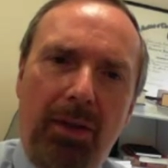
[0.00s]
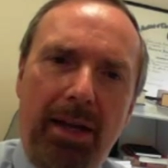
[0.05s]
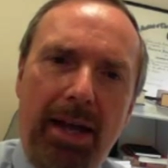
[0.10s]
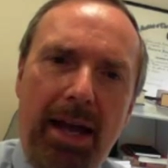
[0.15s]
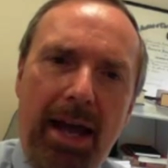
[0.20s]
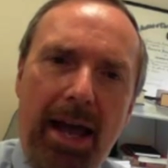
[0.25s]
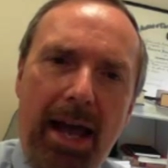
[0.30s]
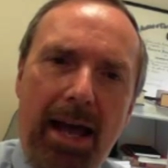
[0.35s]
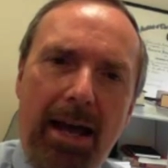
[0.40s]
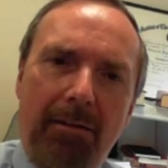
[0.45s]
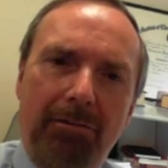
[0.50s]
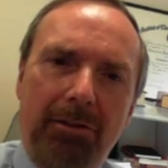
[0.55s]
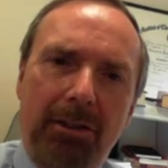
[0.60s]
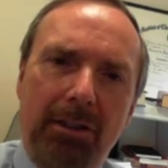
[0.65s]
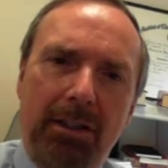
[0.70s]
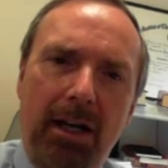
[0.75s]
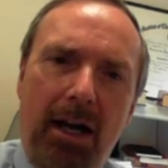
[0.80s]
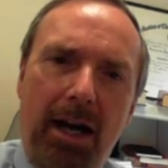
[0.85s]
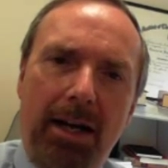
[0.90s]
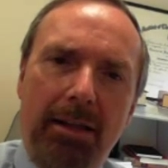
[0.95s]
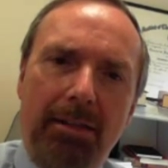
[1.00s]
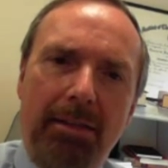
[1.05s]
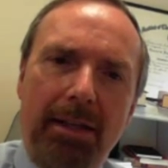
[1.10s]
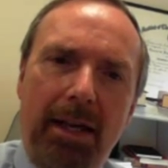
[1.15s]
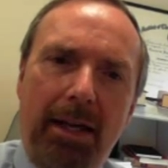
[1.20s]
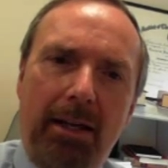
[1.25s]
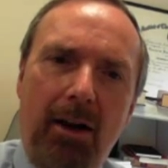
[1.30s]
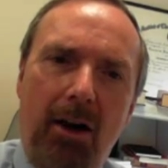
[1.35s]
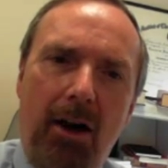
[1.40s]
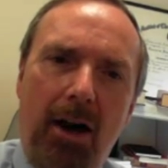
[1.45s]
they have to guide
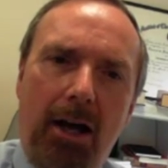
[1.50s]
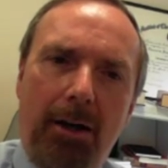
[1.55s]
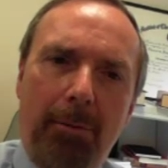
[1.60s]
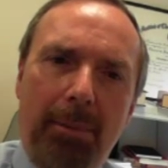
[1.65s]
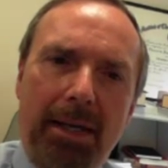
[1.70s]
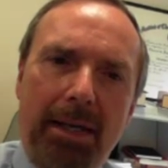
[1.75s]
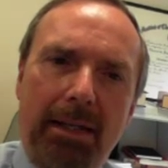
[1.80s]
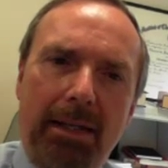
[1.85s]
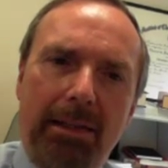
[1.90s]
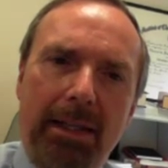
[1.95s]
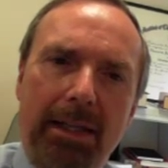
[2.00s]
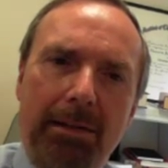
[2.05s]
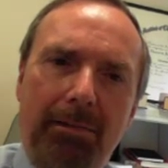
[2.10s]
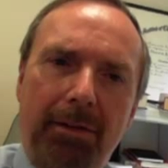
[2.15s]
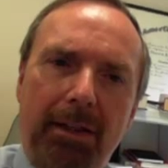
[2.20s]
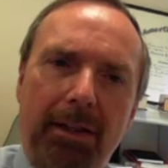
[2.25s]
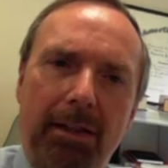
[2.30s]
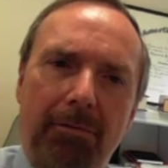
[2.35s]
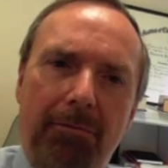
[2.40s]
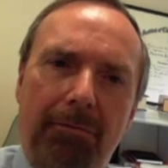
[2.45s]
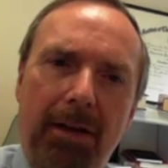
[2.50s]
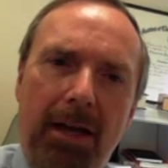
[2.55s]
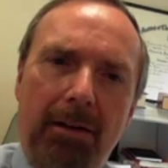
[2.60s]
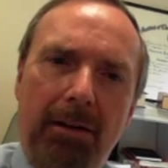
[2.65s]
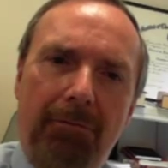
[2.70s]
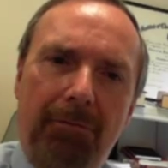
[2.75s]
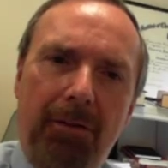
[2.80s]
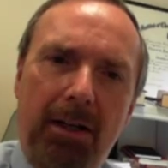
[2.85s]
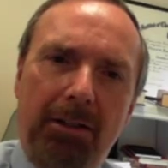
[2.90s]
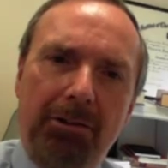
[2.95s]
the economy, leaving the
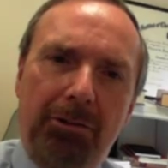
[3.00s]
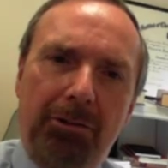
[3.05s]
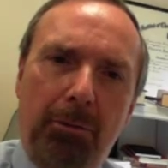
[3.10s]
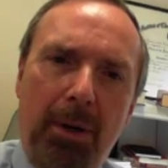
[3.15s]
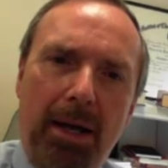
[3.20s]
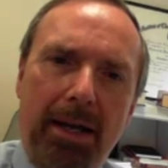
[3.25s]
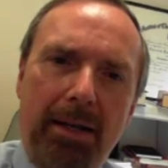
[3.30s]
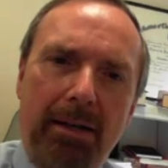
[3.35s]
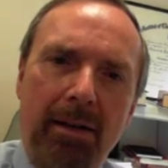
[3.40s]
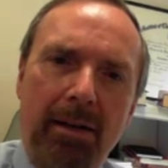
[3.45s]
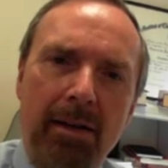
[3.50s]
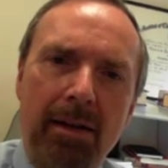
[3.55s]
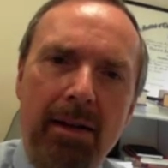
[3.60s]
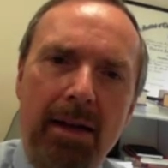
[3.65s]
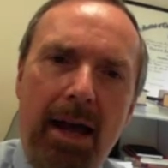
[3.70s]
Fed funds rate